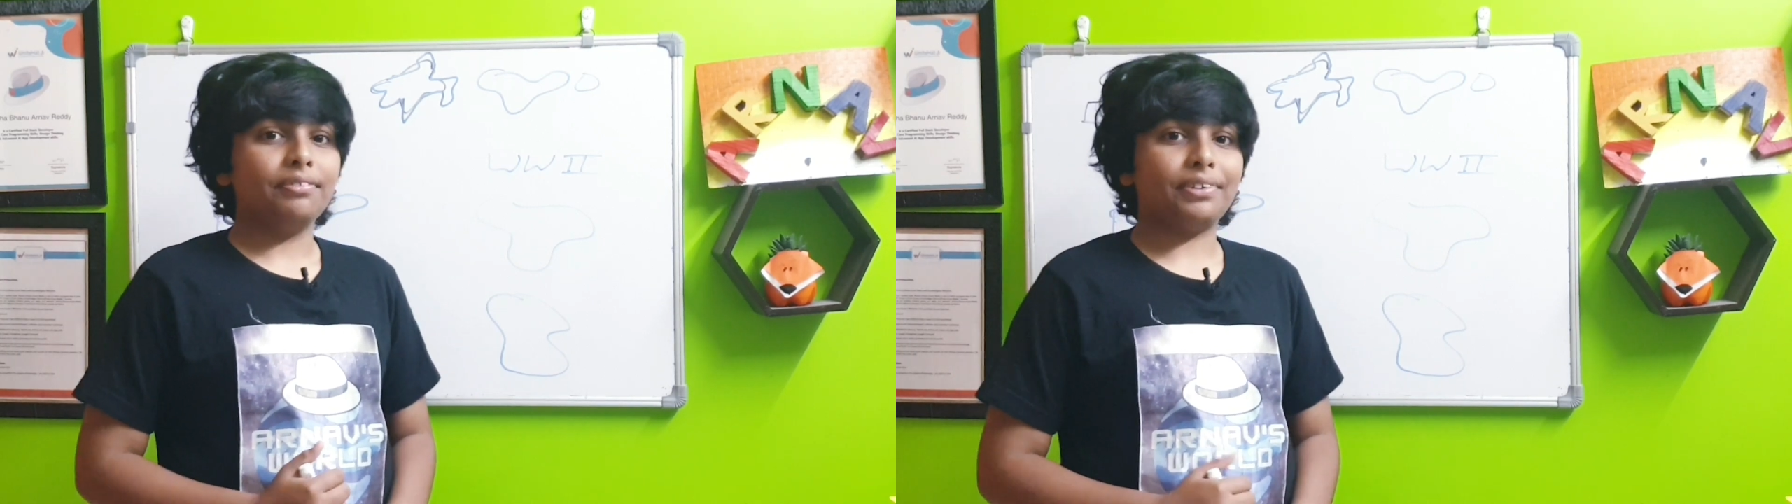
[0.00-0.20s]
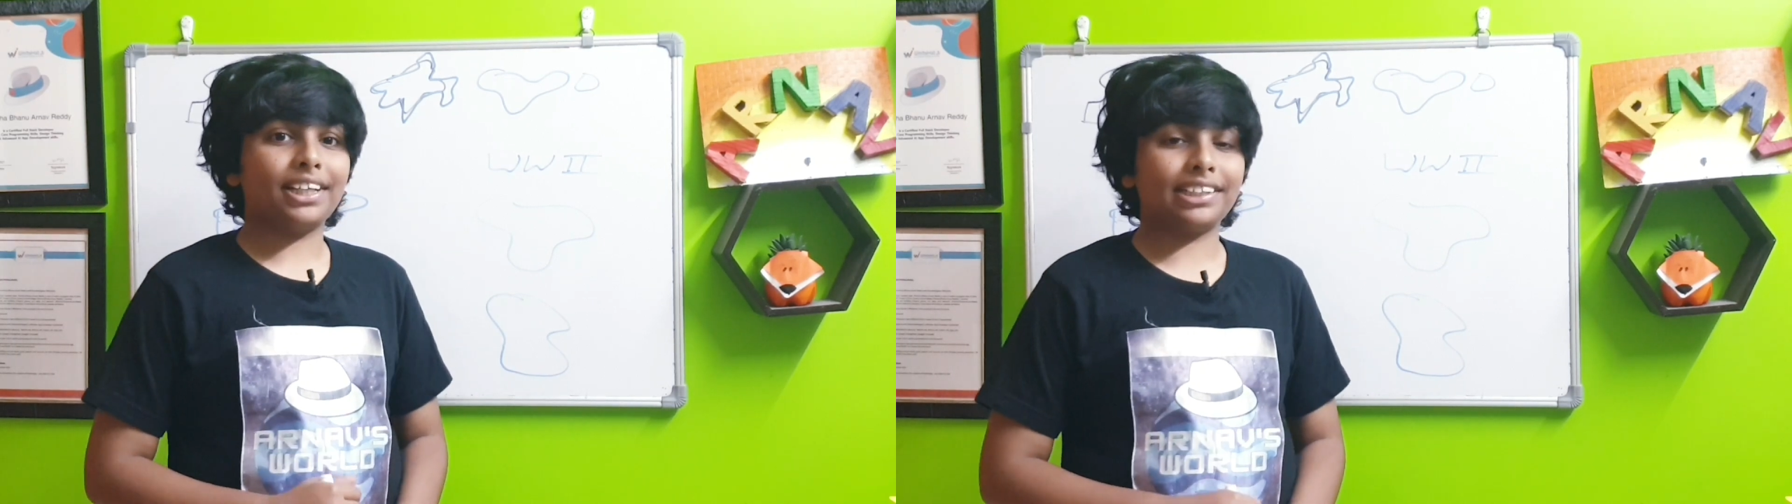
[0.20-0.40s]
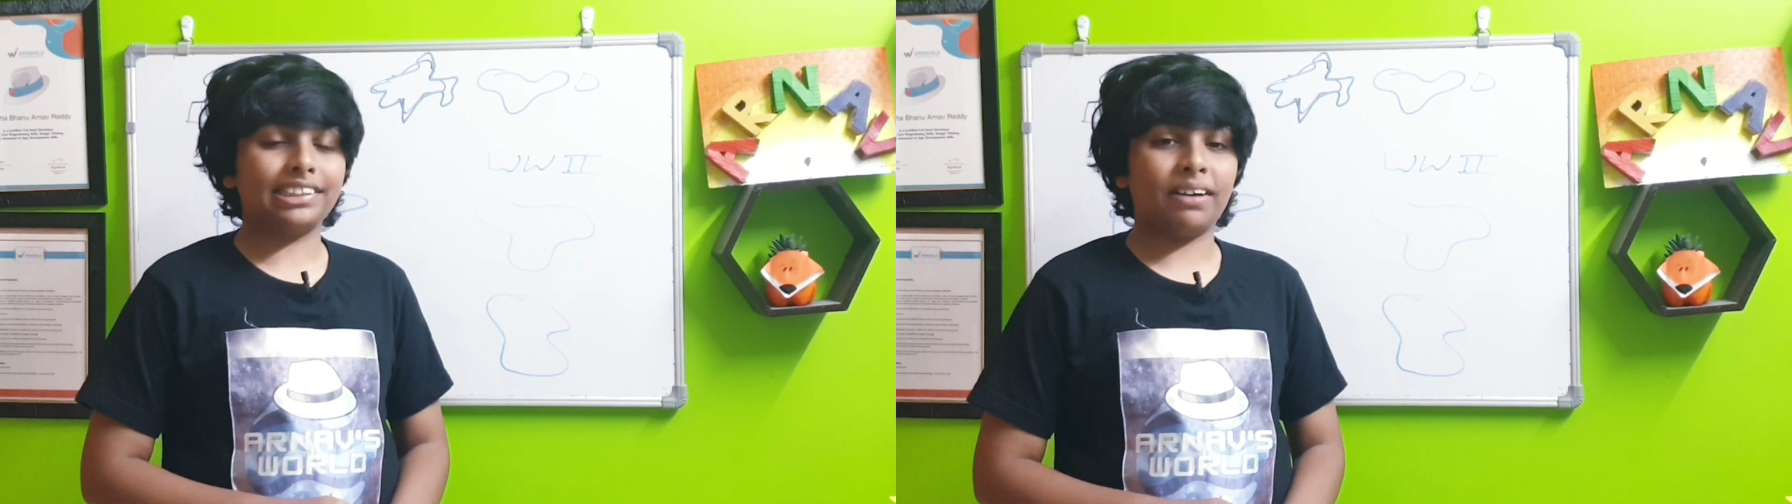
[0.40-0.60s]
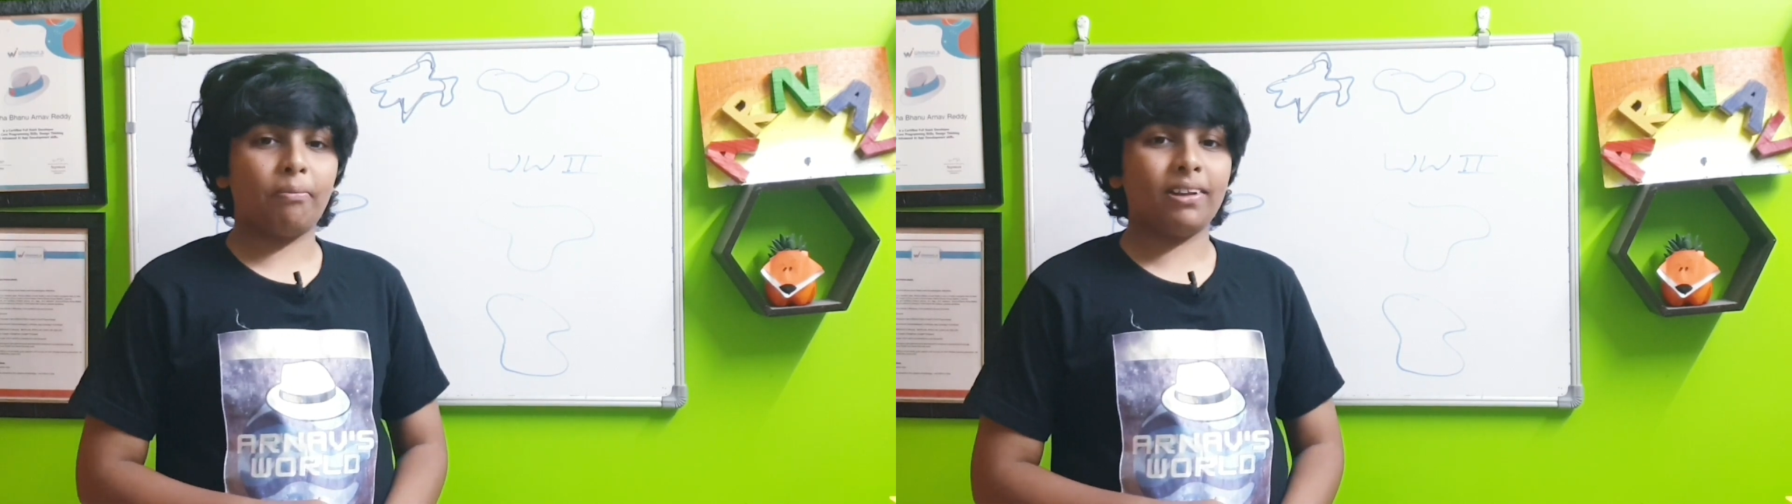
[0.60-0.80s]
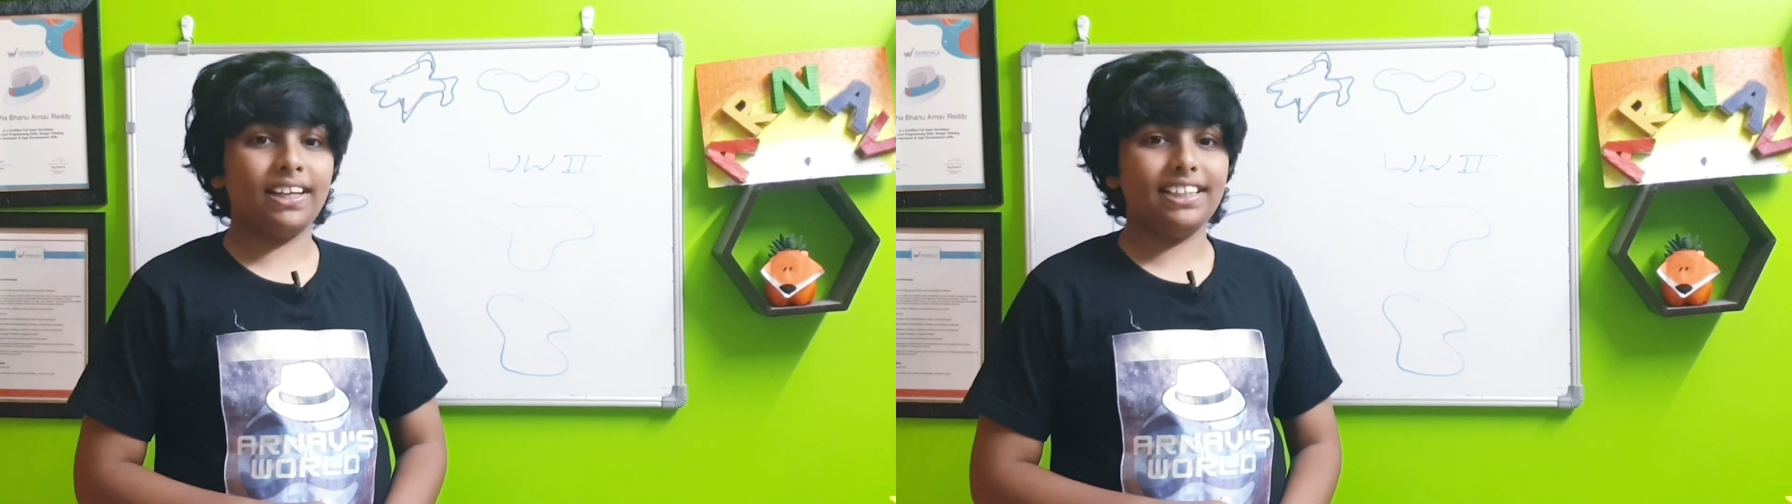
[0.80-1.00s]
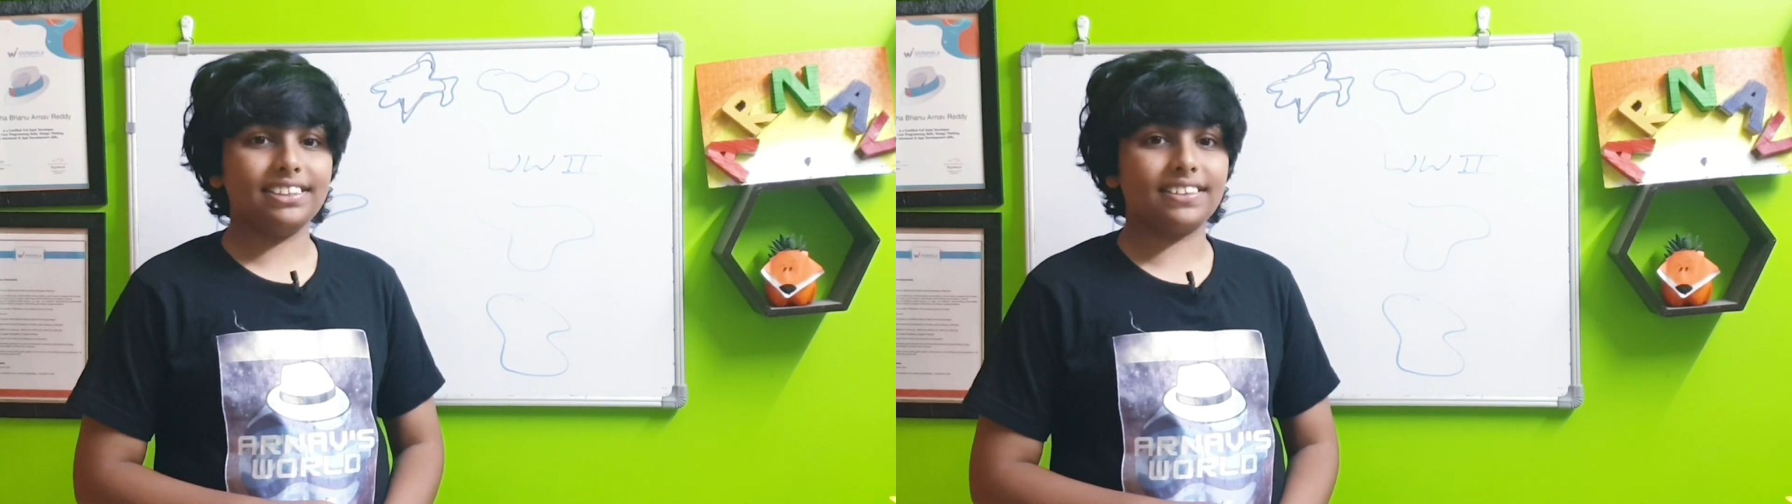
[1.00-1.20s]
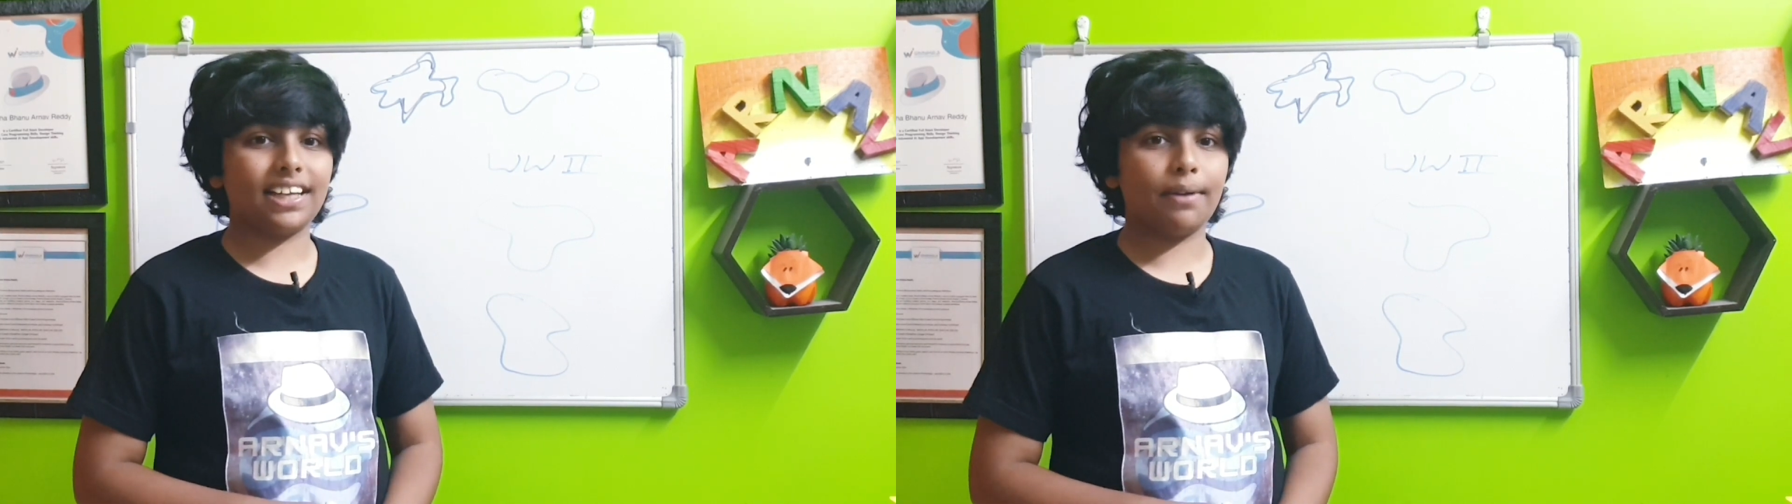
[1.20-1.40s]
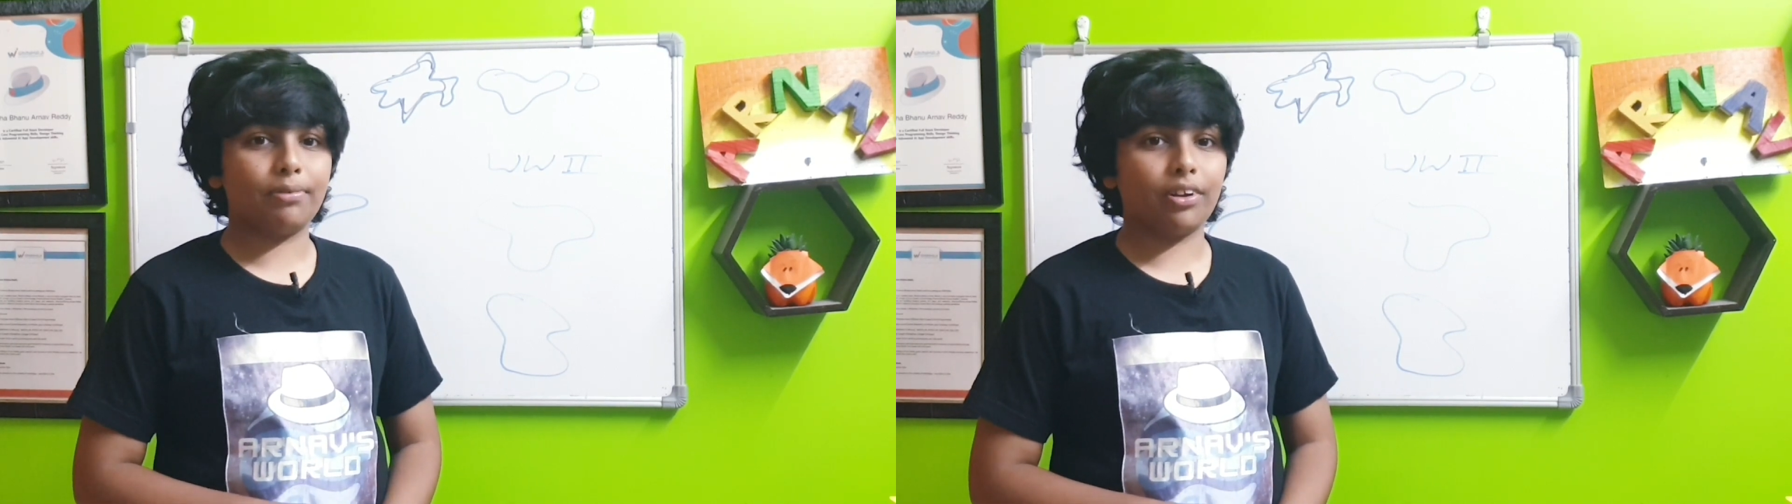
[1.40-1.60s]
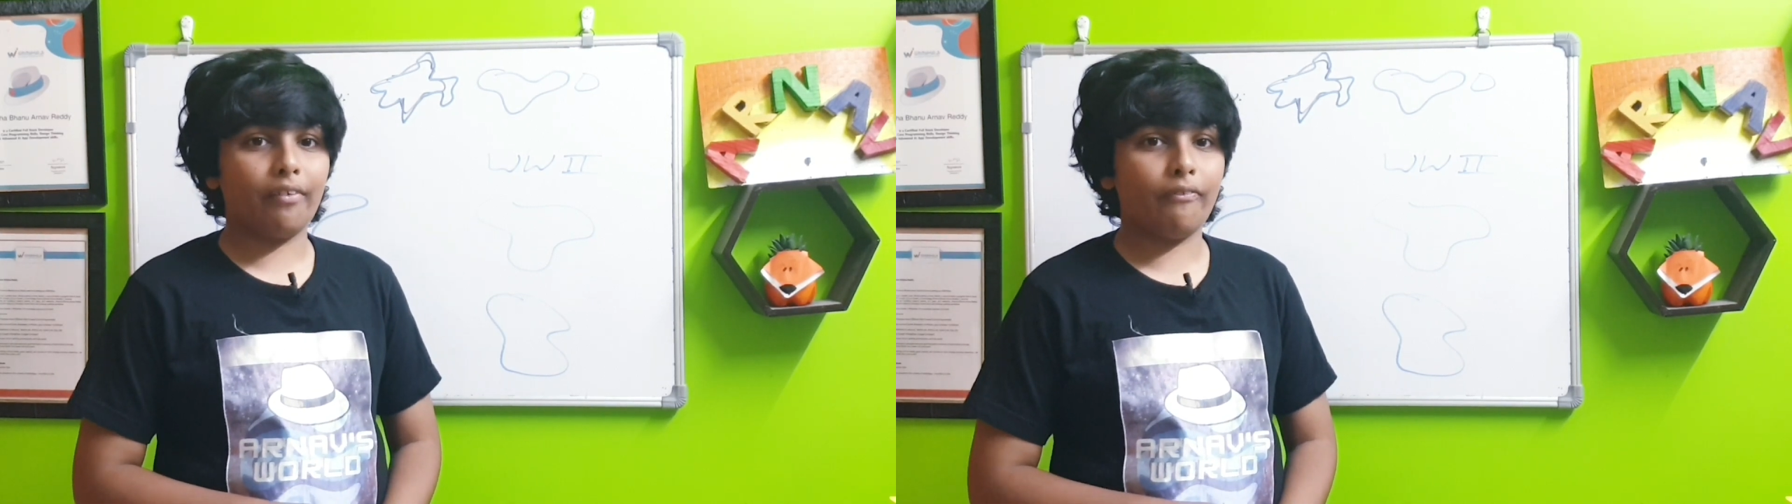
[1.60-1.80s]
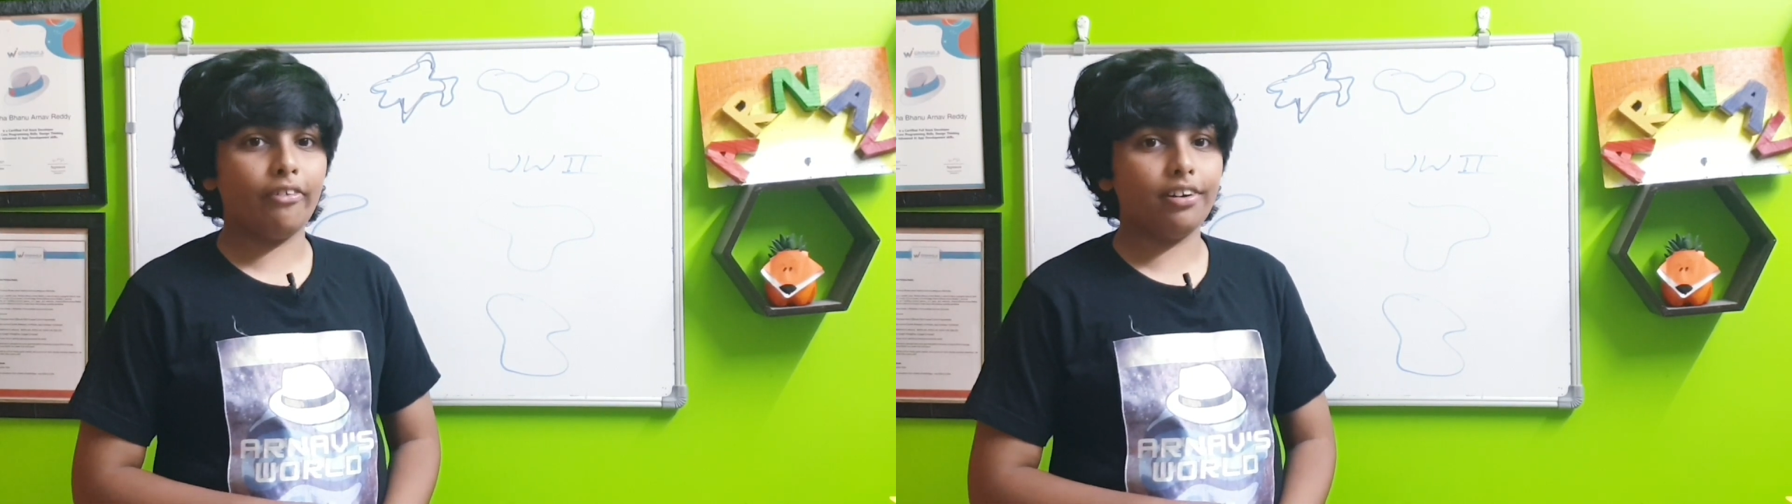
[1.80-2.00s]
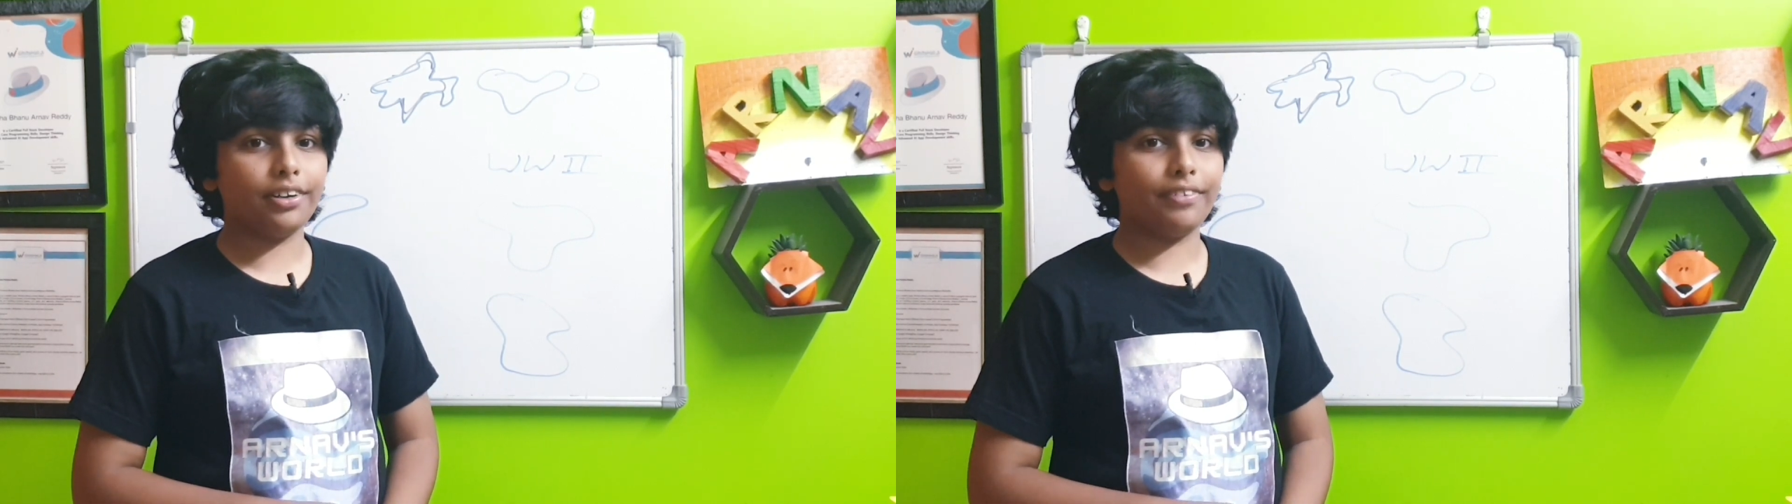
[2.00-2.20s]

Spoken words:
For example, Islam took 4